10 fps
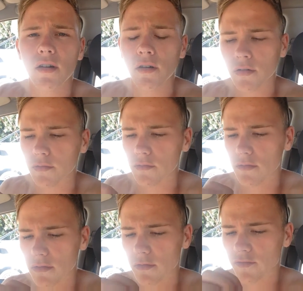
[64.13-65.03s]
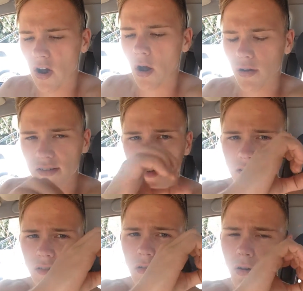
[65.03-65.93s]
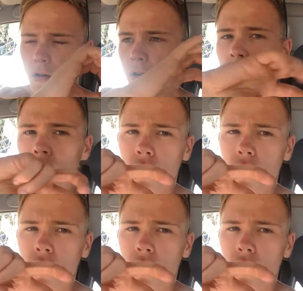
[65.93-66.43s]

no file. It says 0:00.